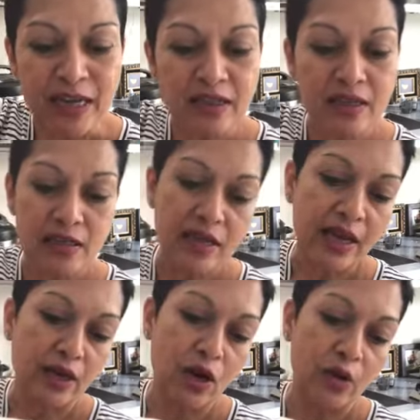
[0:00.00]
This
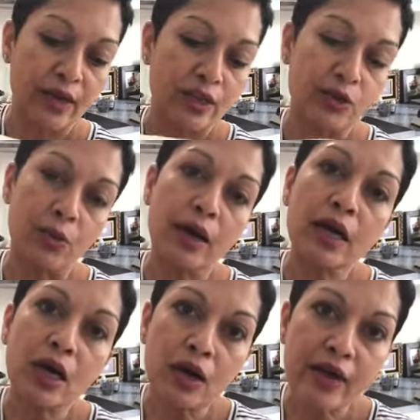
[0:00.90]
can go into a
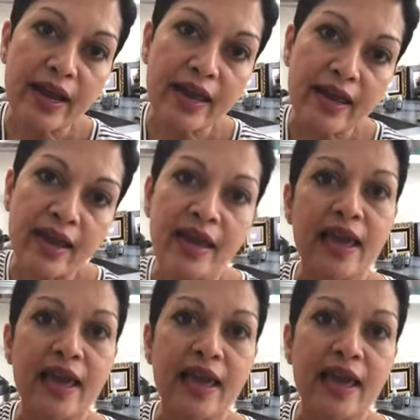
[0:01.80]
curry,